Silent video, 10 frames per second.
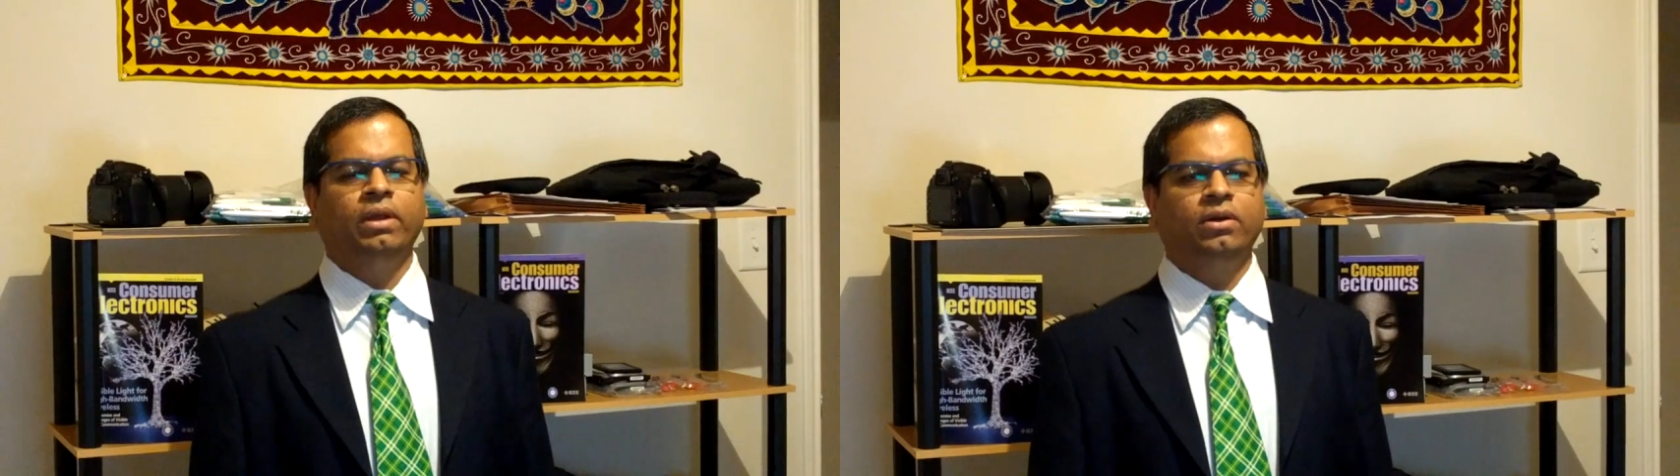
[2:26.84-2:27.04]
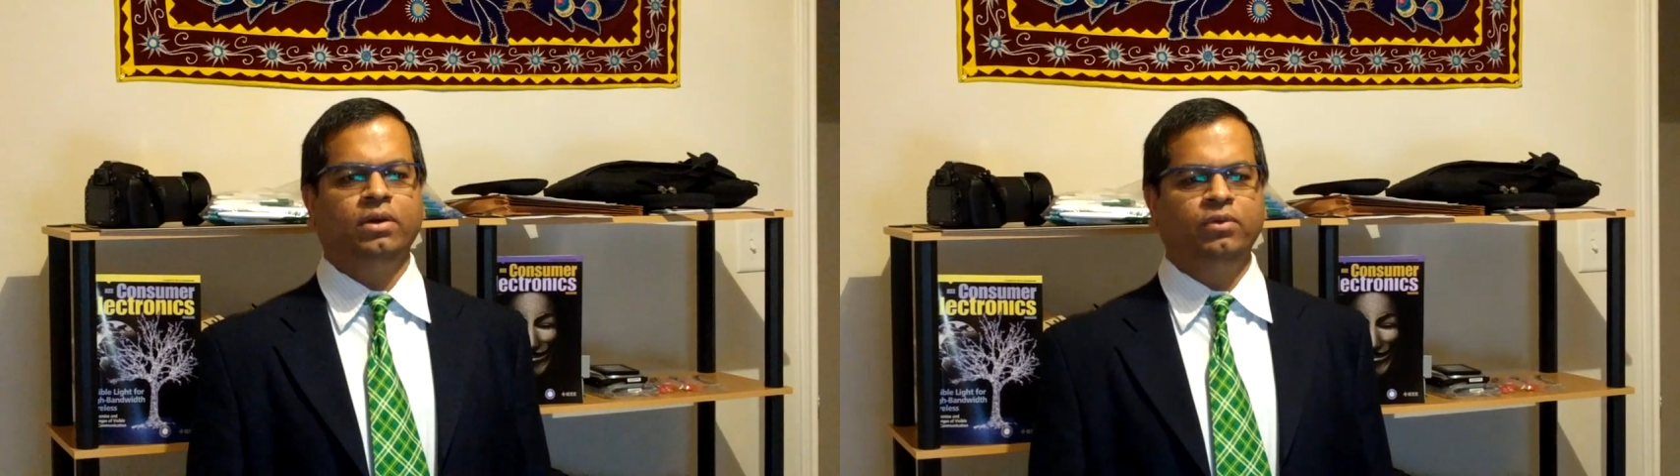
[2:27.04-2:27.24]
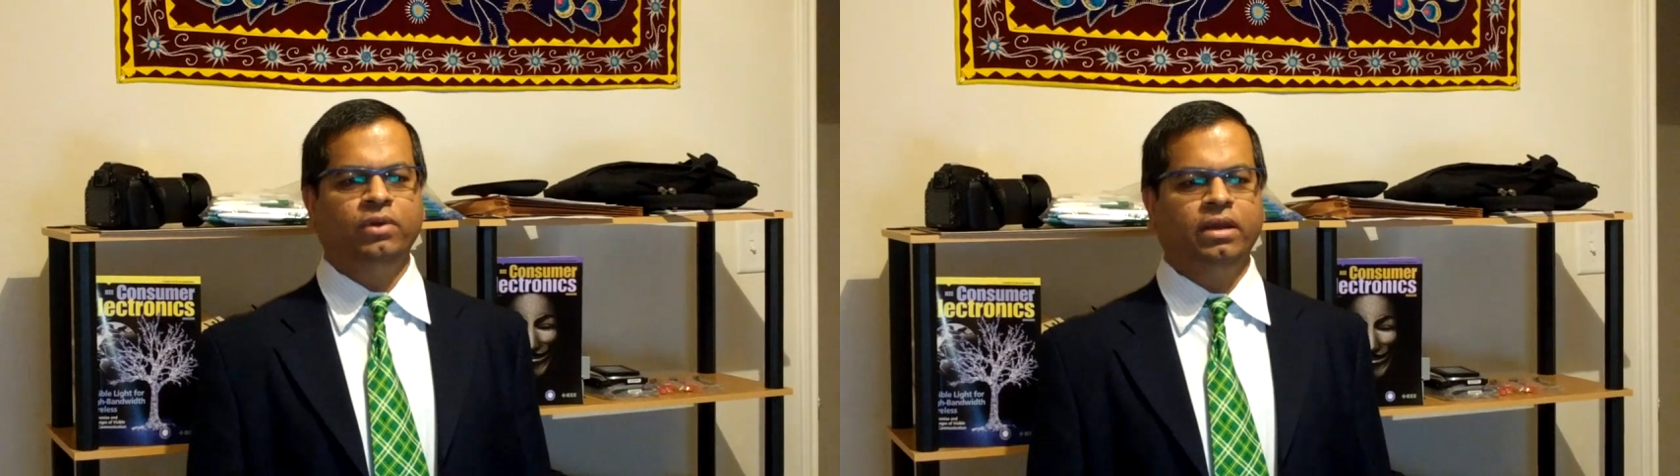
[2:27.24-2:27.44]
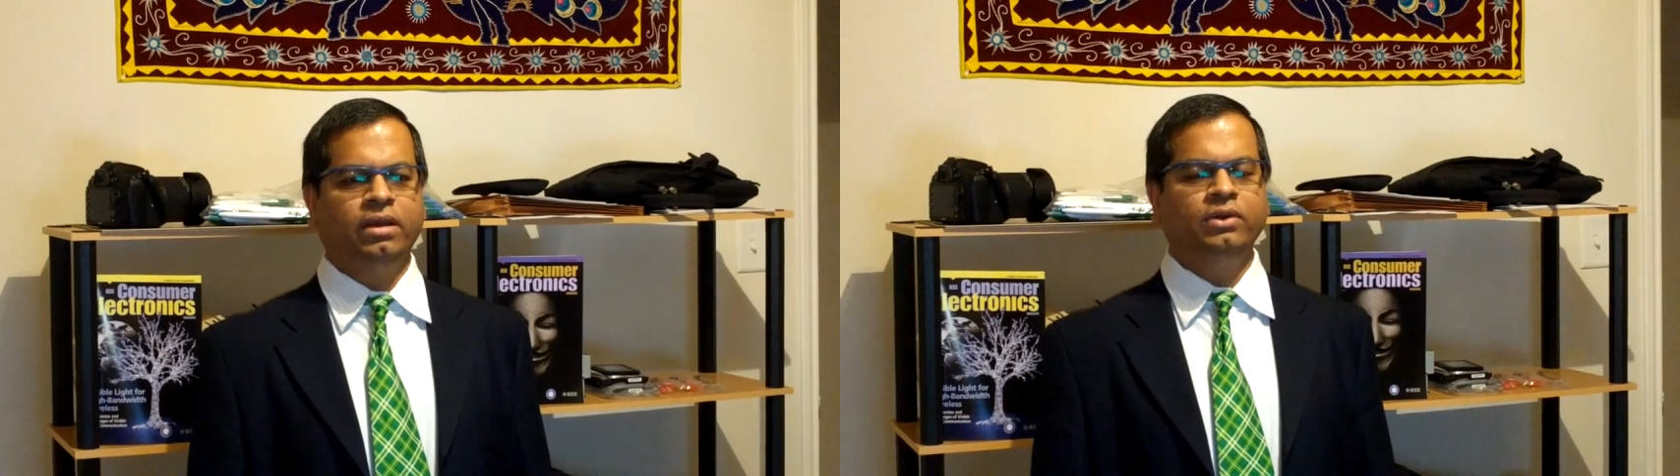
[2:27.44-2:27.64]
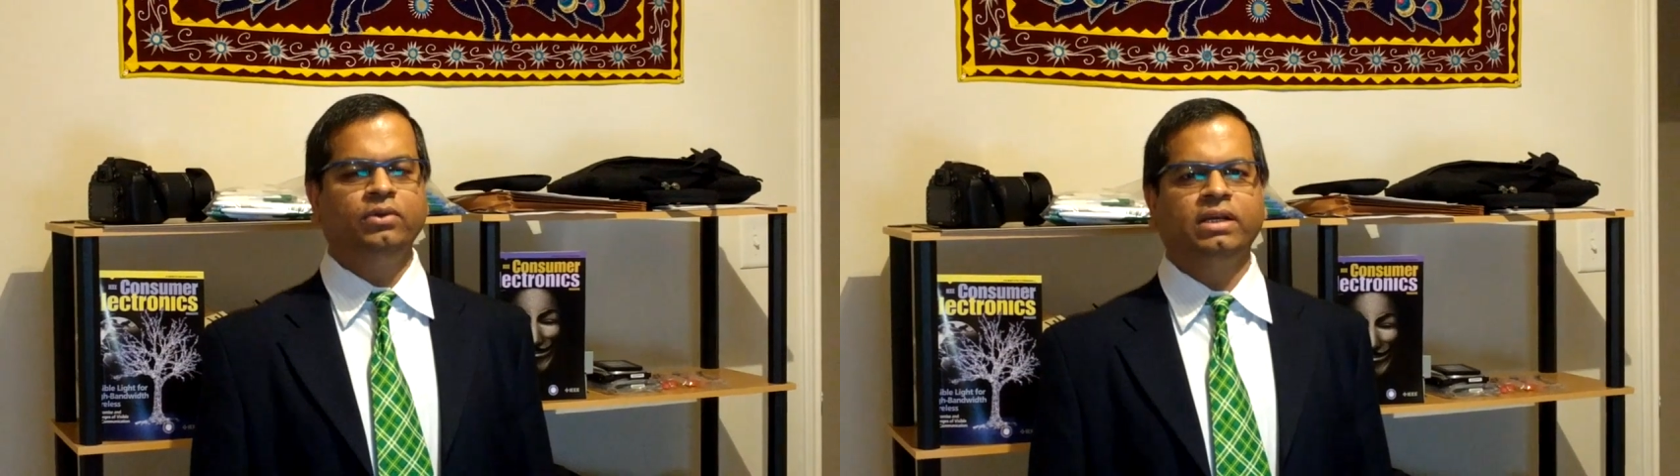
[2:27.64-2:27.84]
I welcome
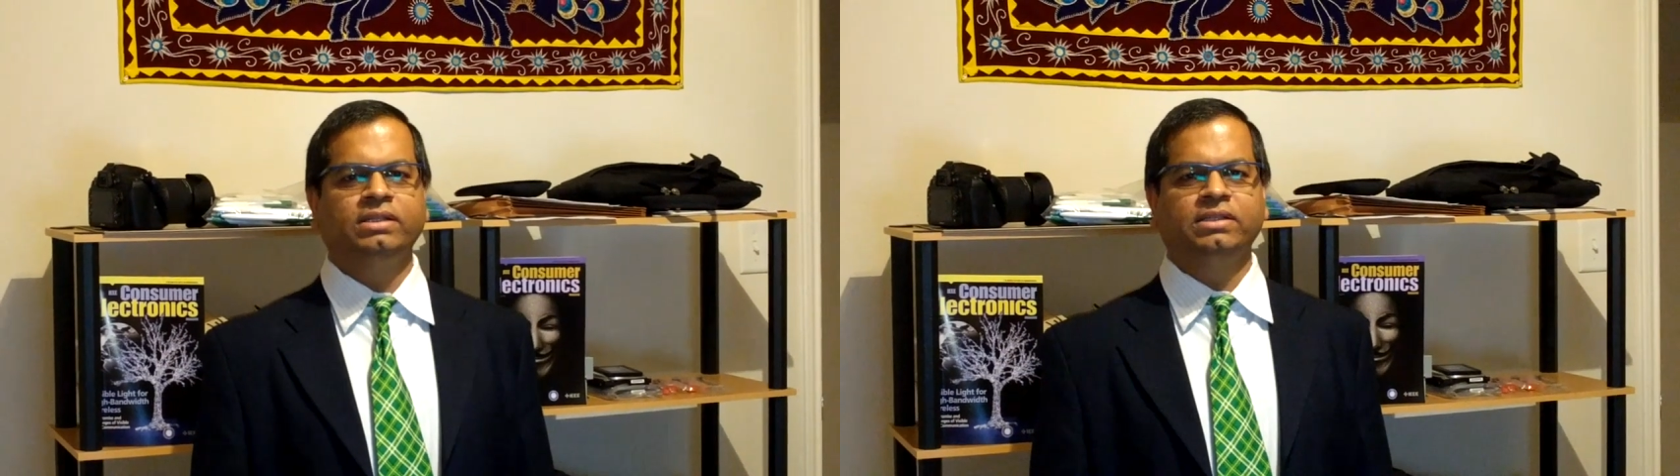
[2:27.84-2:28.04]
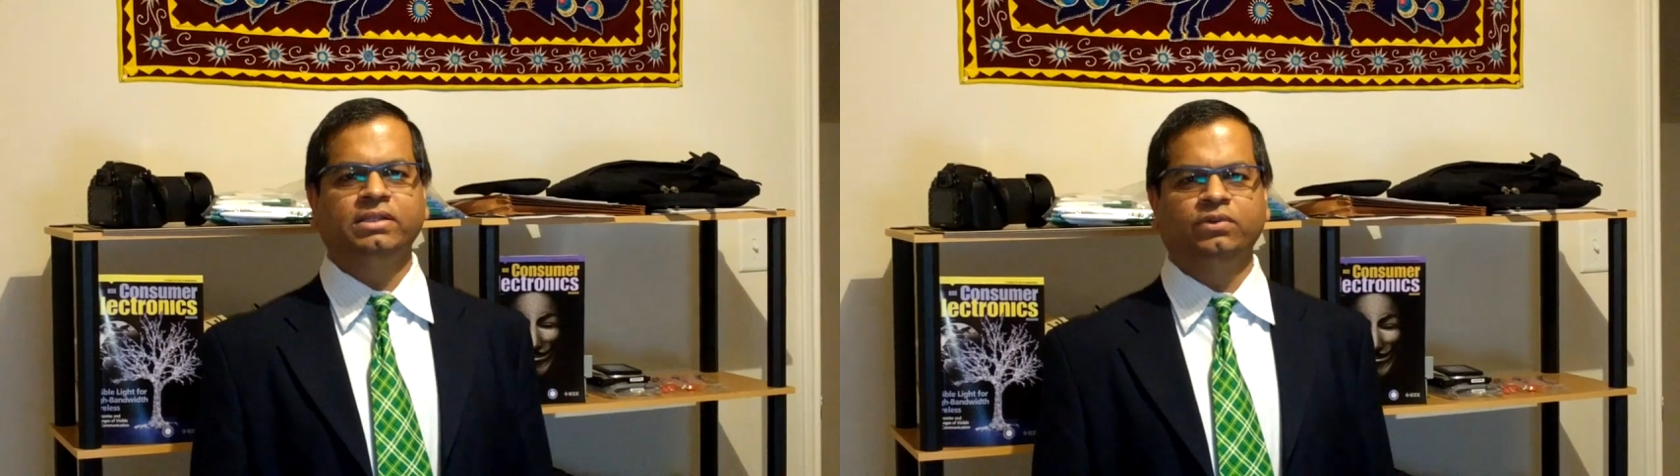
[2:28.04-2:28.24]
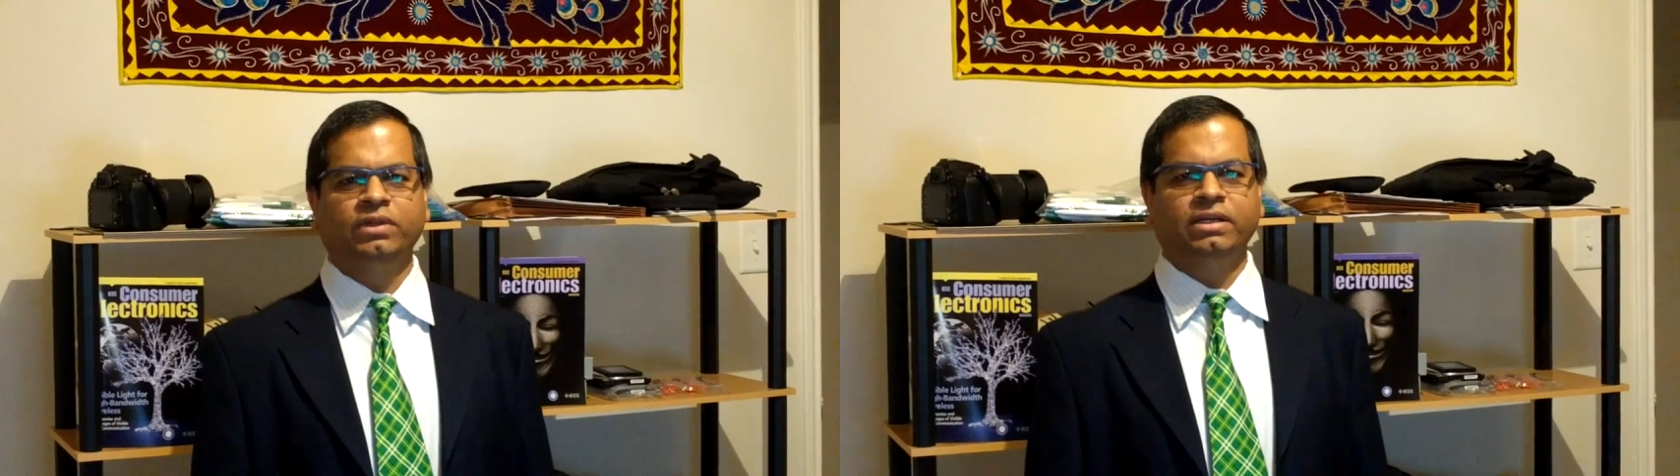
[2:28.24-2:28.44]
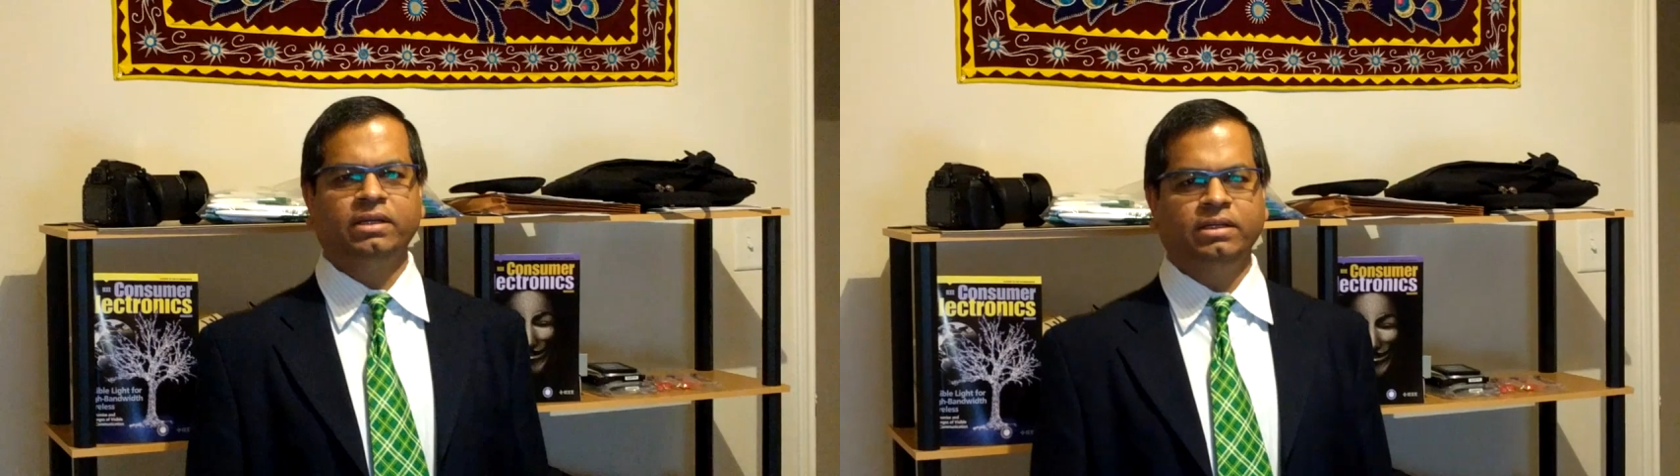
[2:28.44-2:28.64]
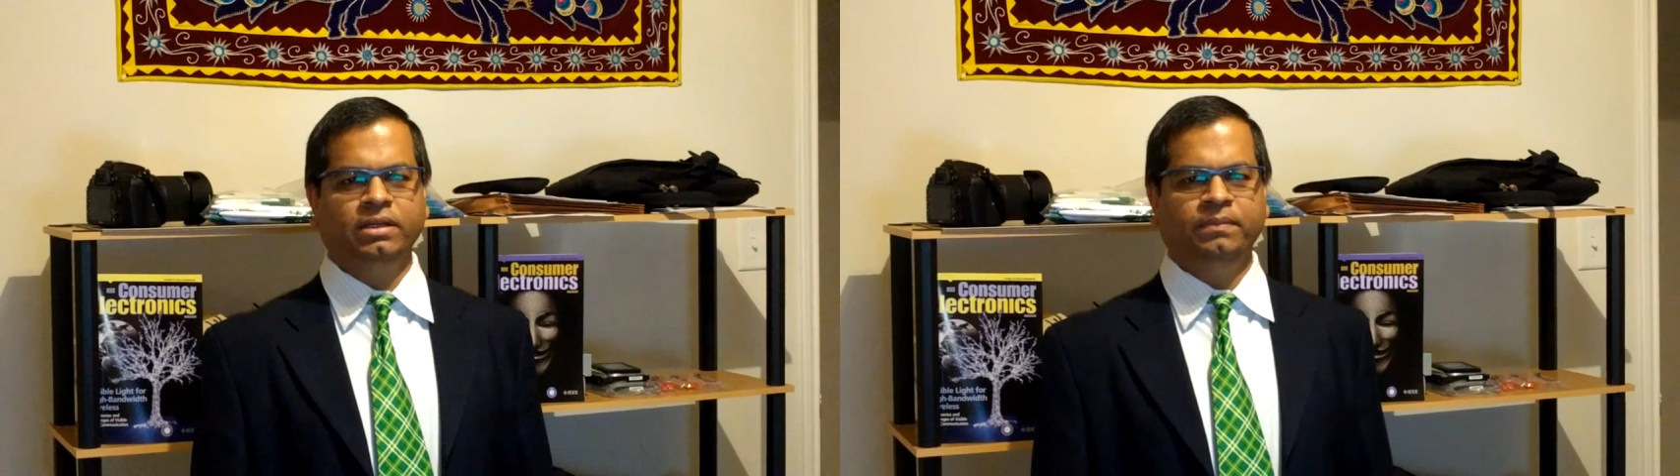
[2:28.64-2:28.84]
you again to ICCE
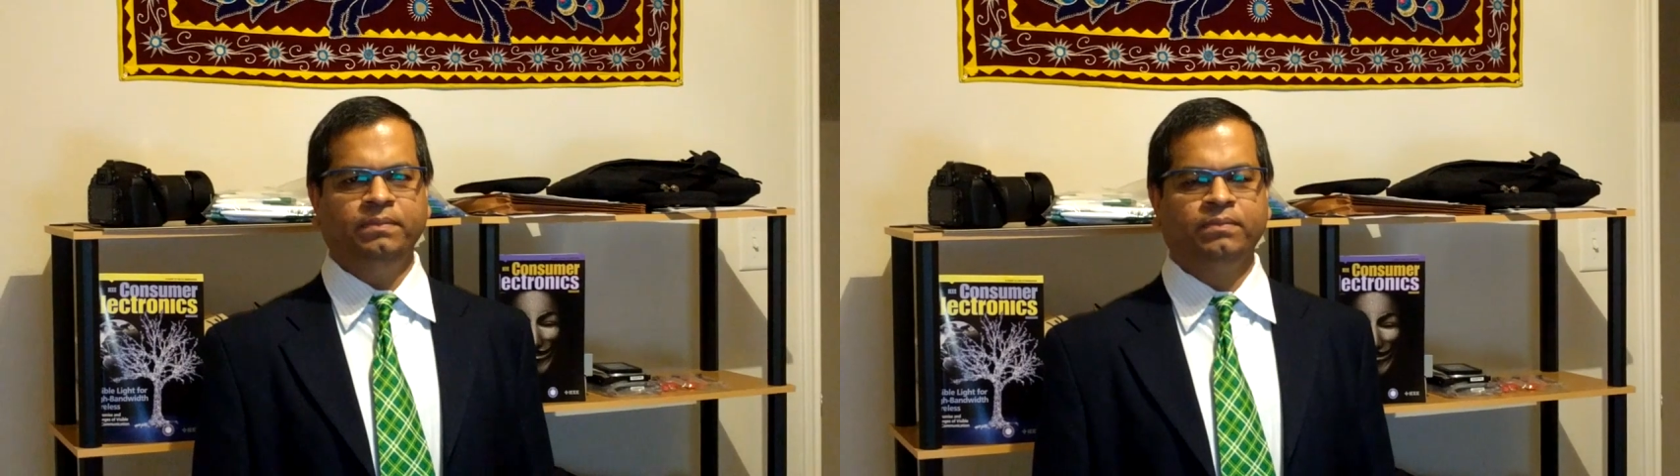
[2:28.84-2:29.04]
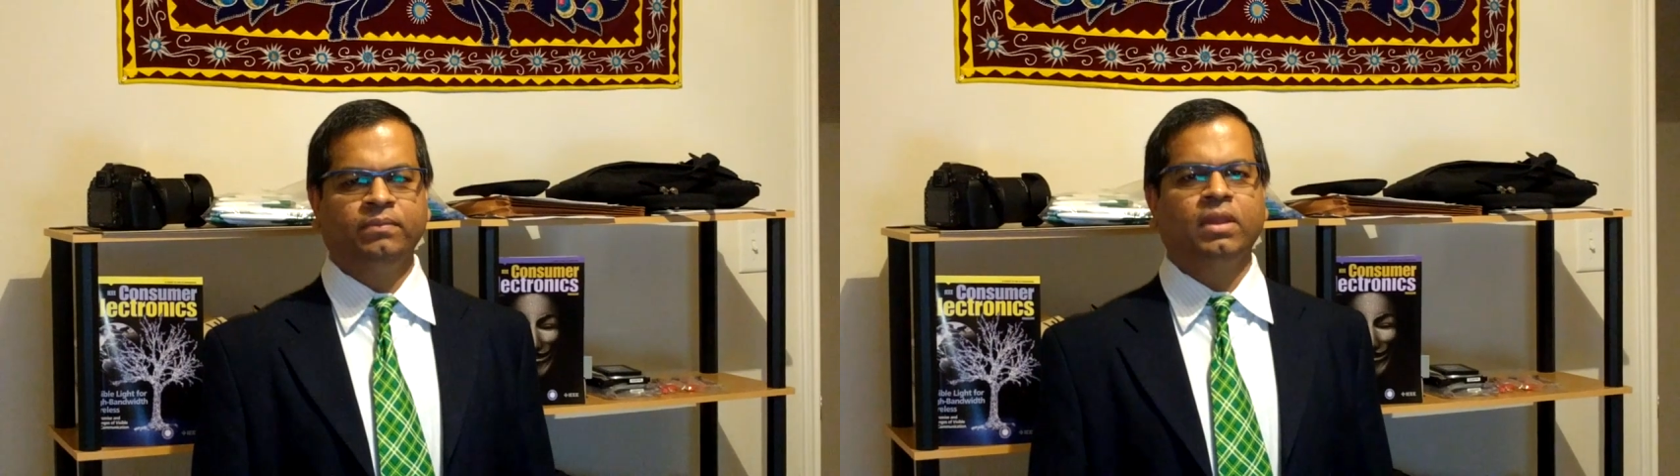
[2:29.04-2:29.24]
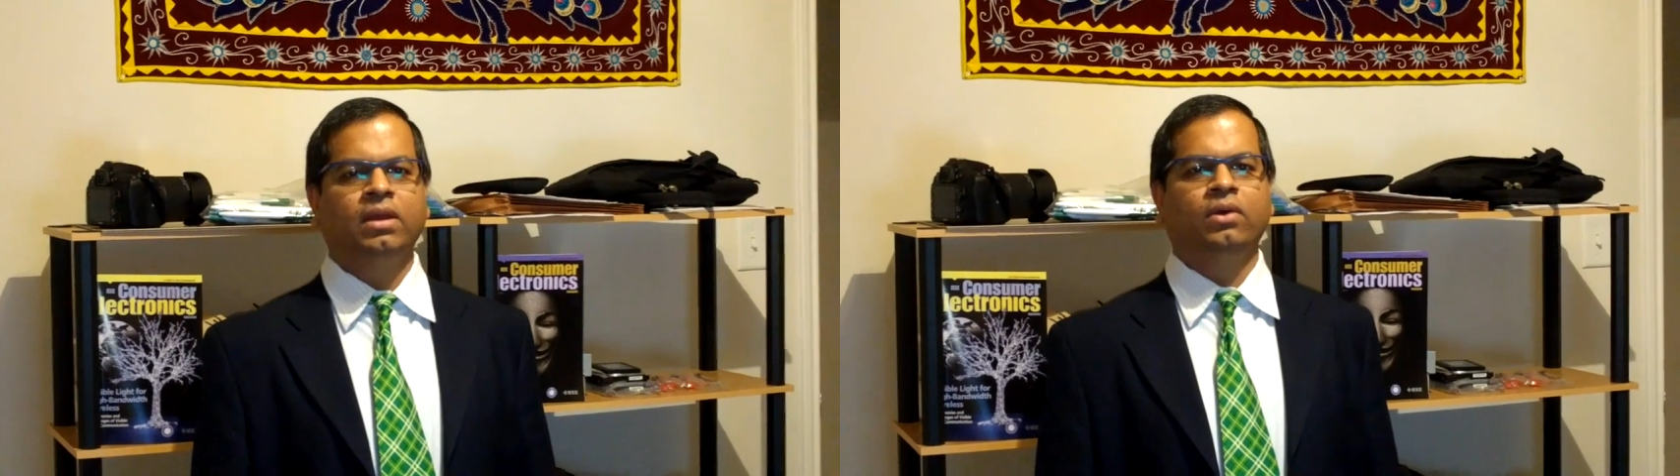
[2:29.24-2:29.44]
2018.